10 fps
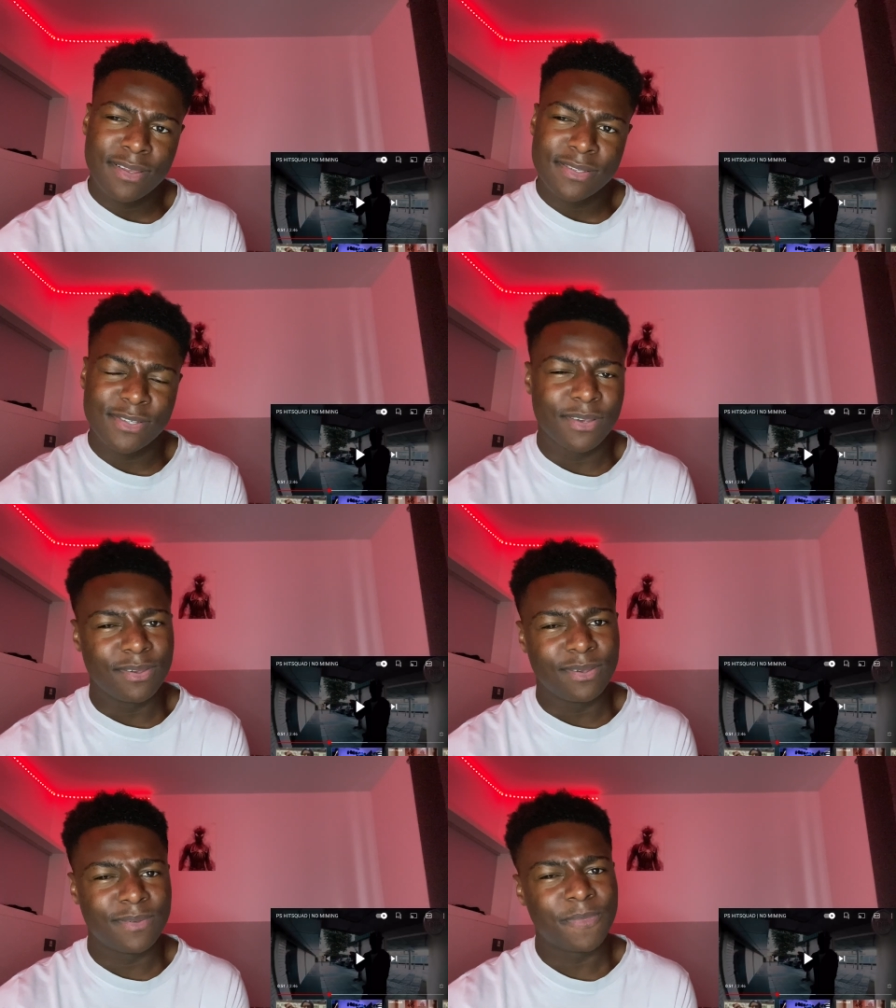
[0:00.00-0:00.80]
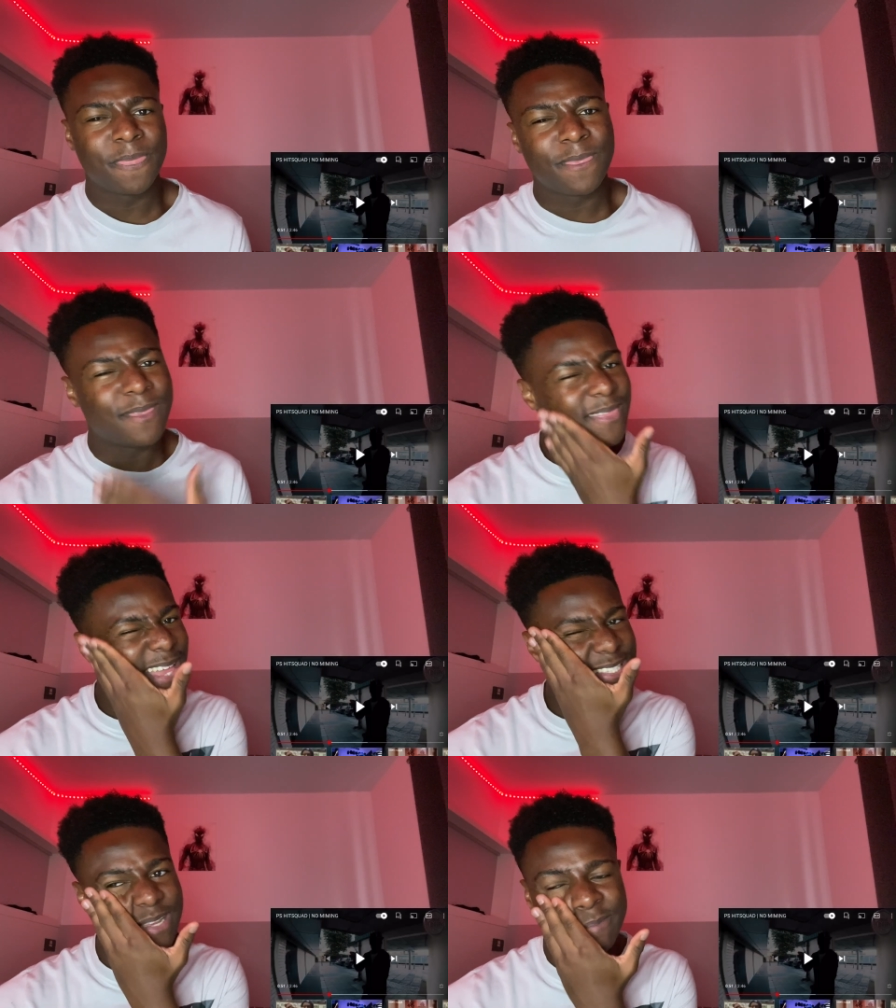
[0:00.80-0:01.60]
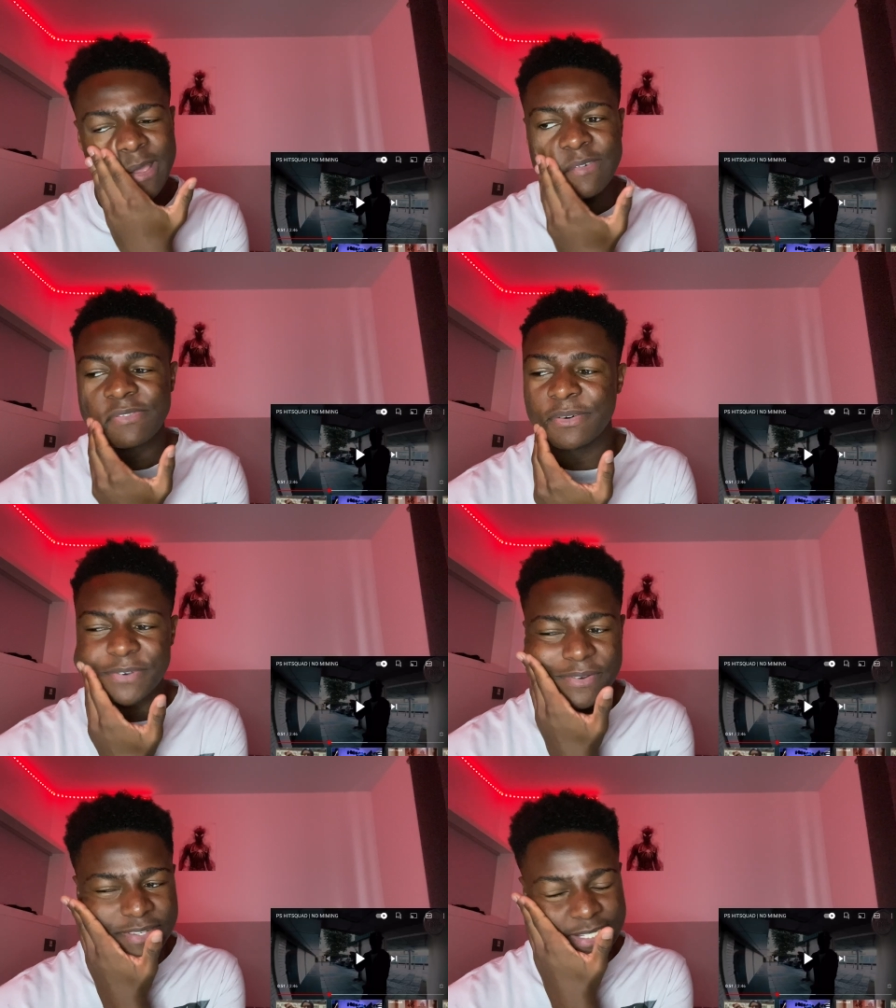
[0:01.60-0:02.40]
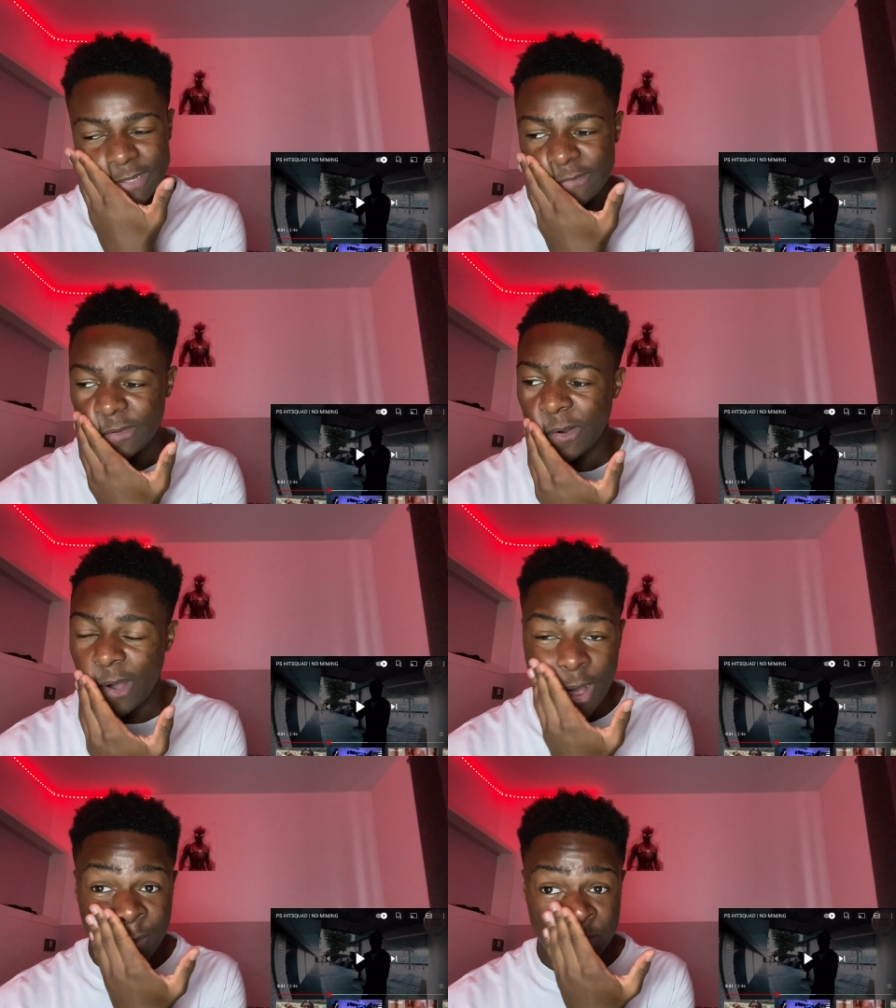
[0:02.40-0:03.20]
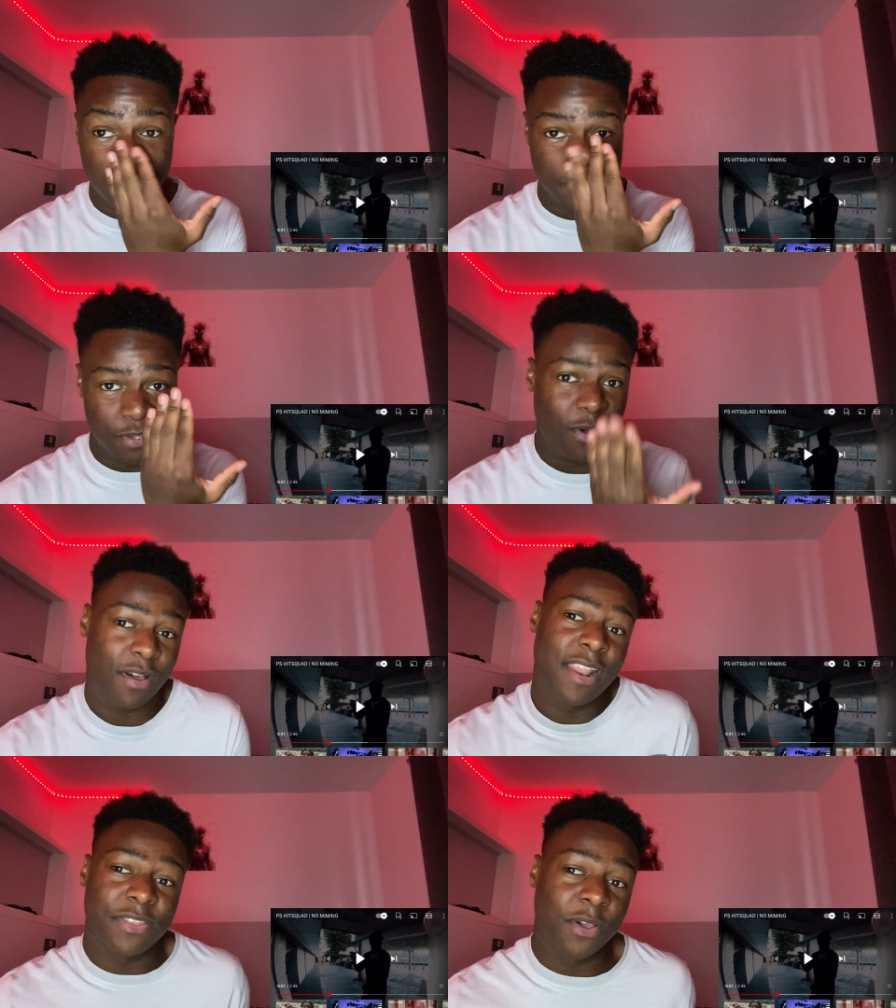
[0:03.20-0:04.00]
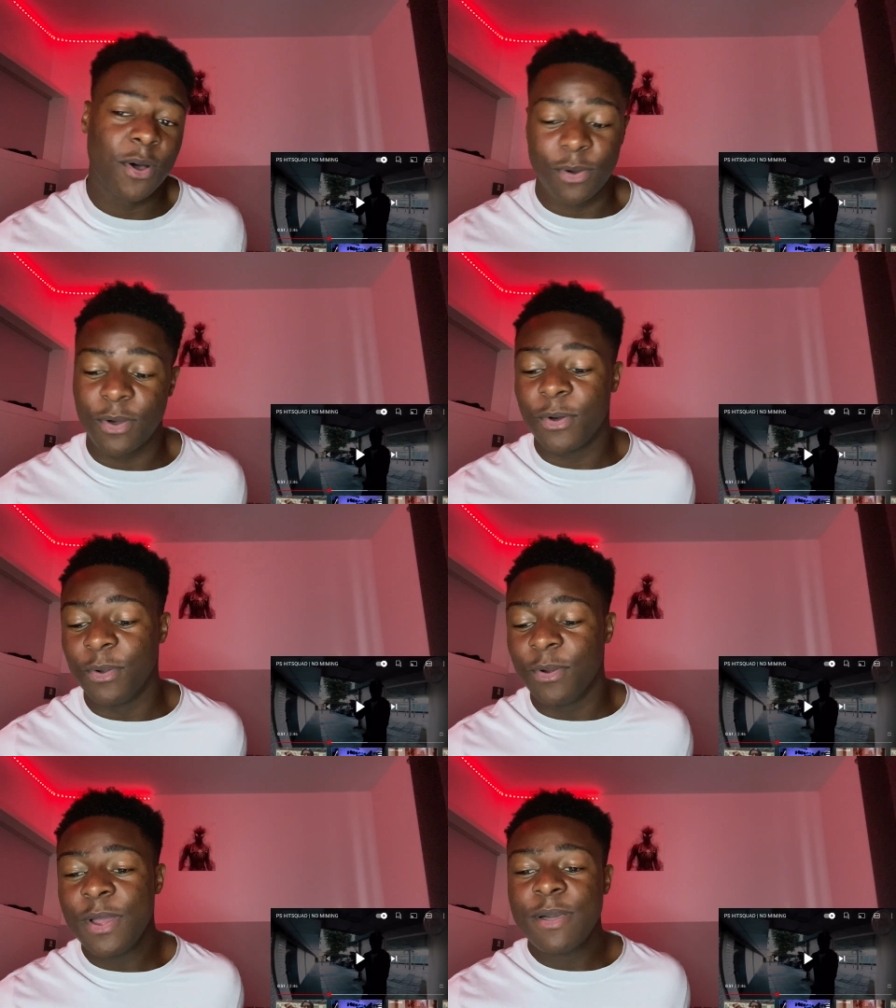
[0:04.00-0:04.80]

So that's a metaphor for, obviously, if you're heartbroken, you gotta let the girl go.